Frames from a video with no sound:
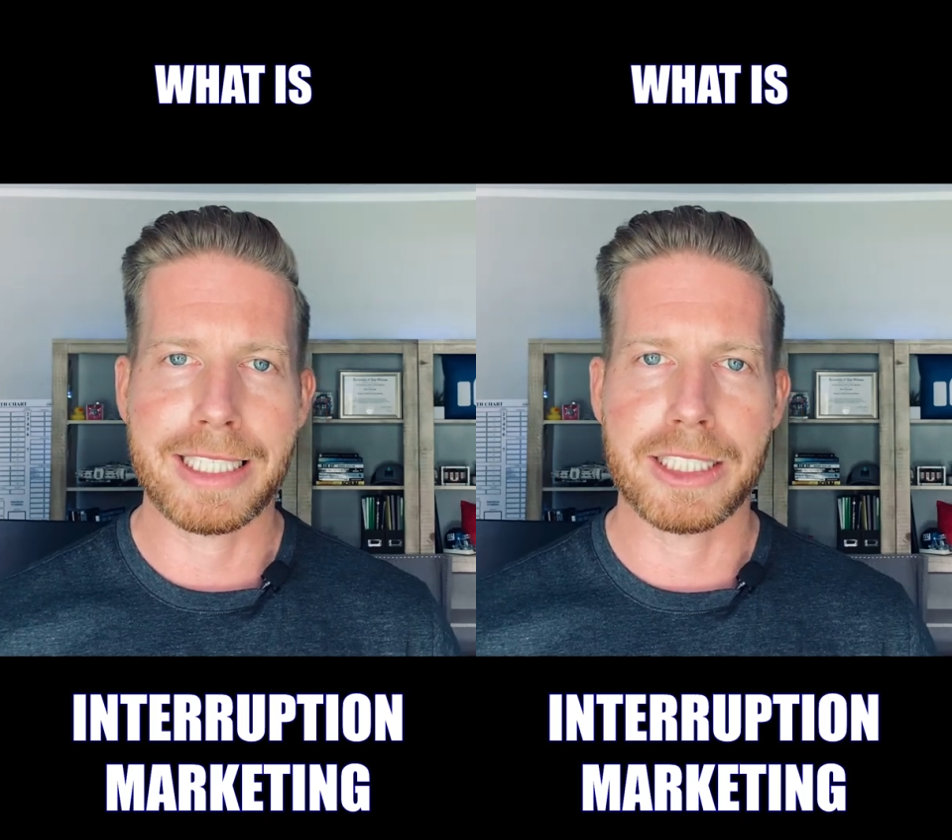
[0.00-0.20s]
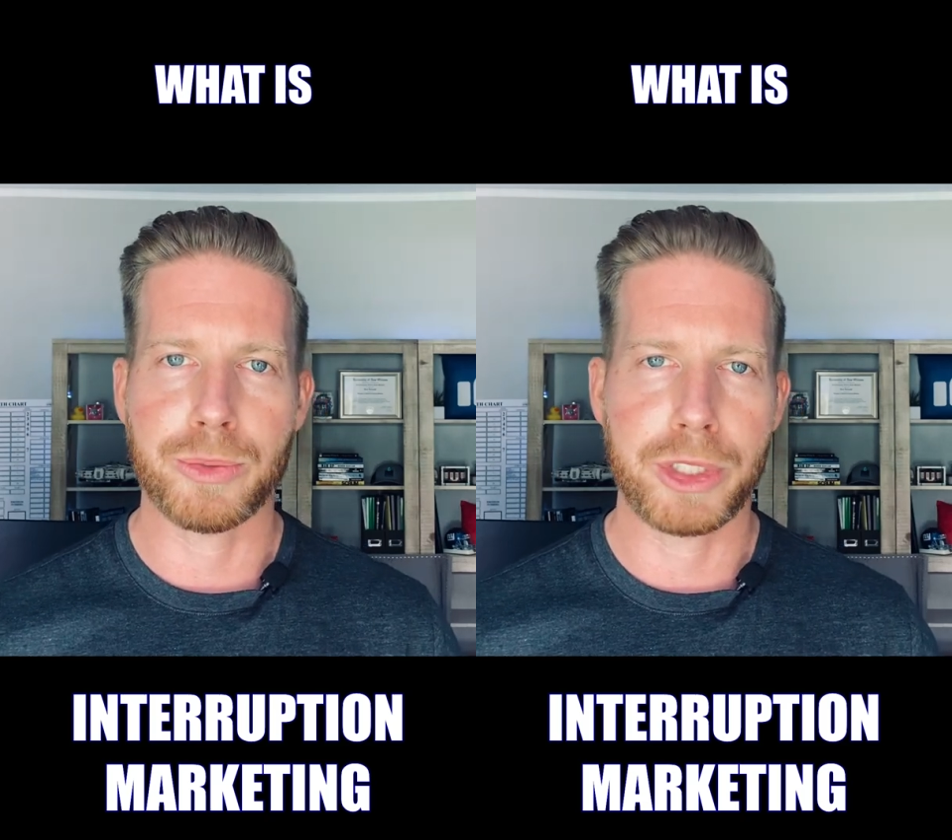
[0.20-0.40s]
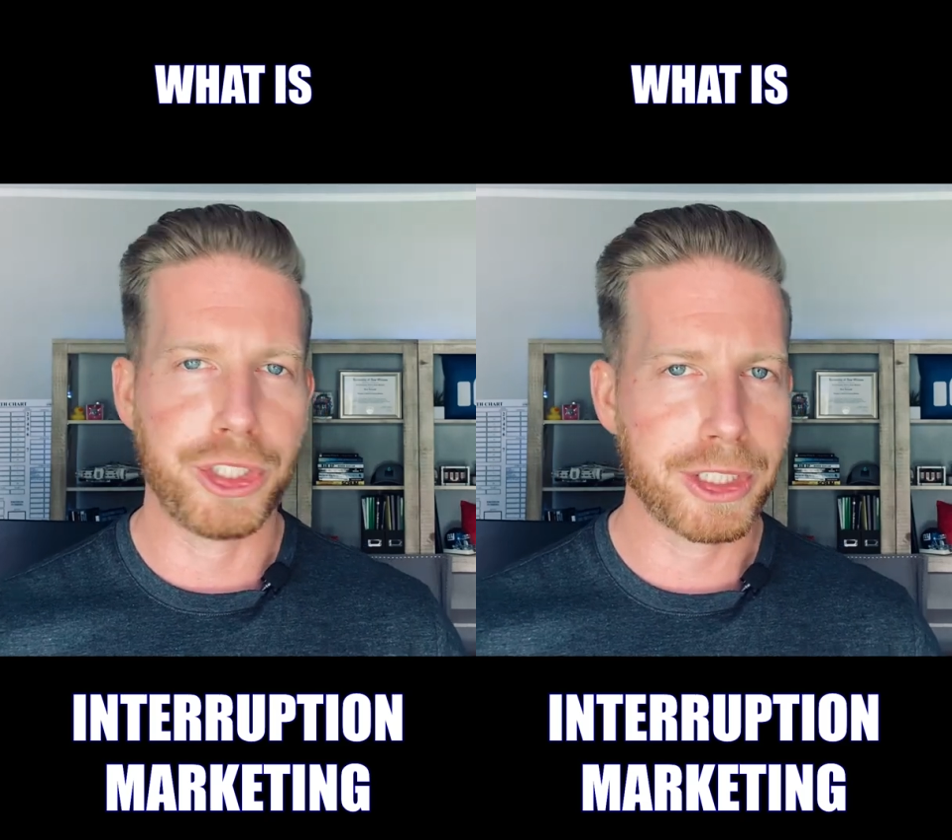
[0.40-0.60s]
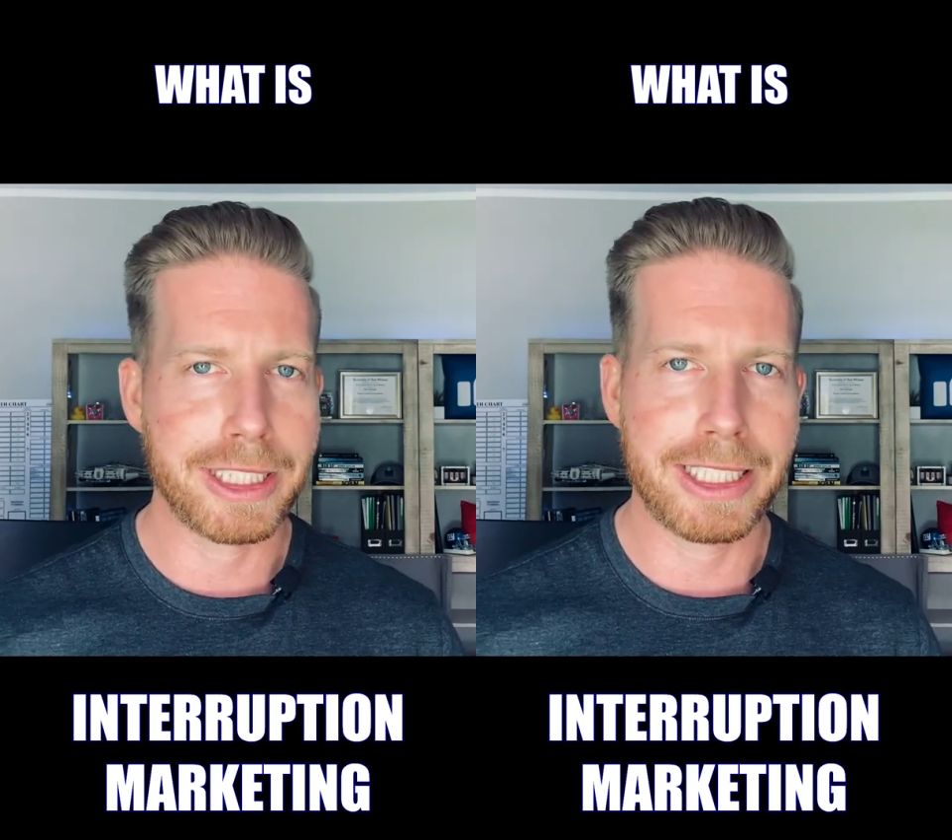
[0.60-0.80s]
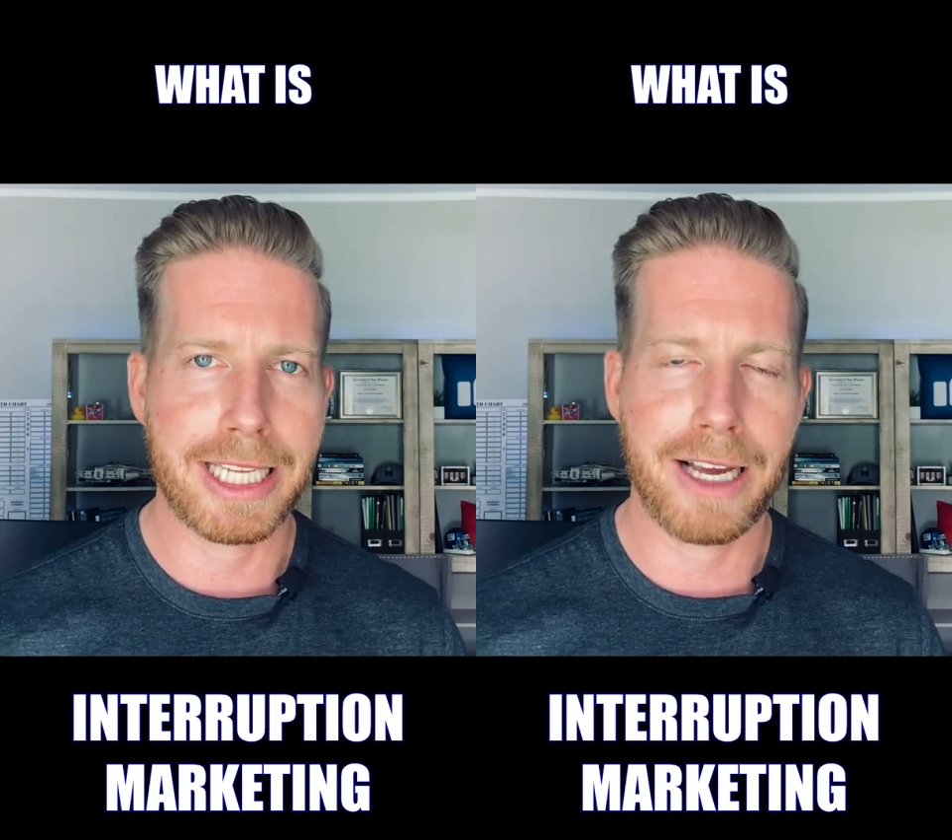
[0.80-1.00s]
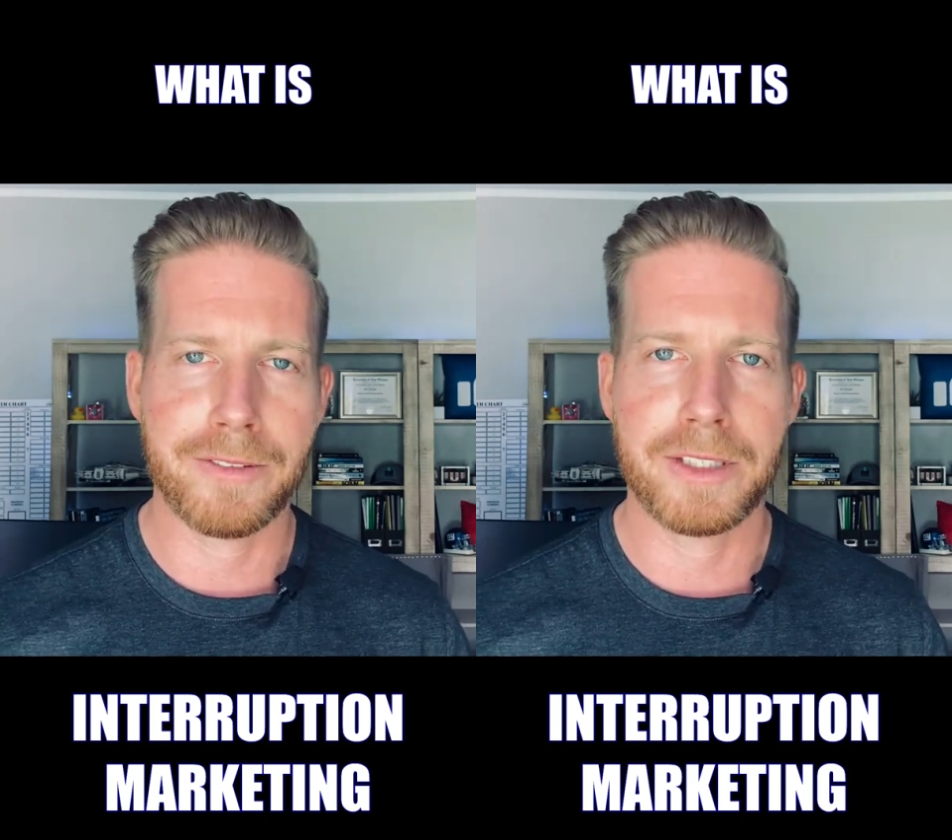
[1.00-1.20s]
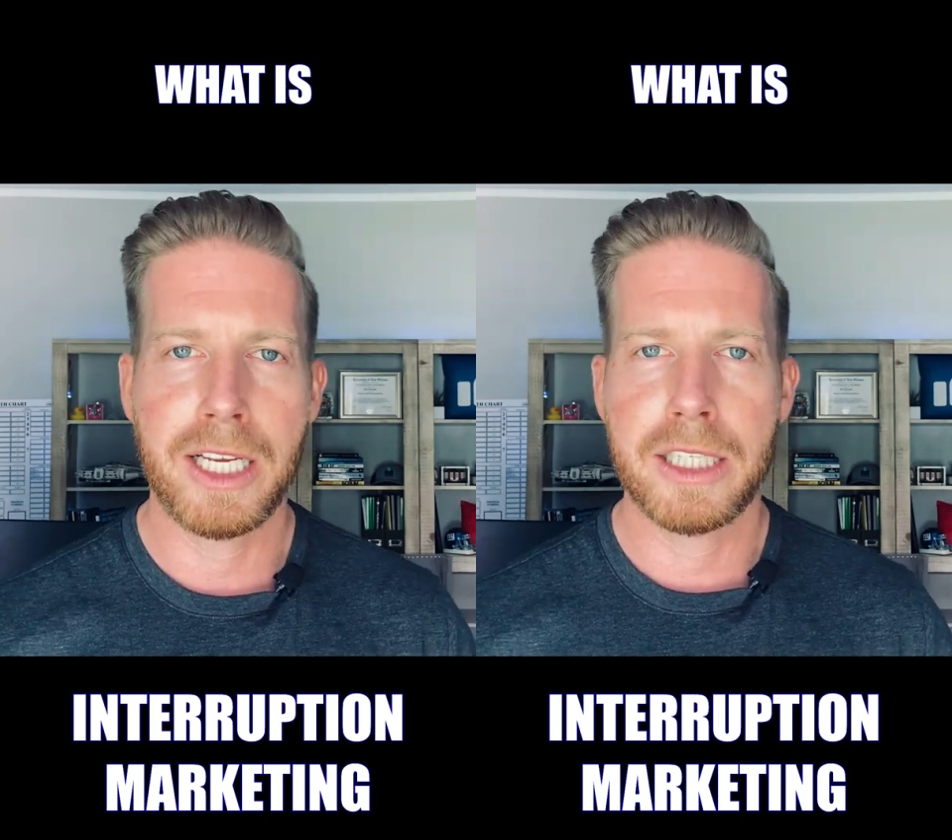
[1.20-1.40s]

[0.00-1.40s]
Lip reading: is when you're sitting down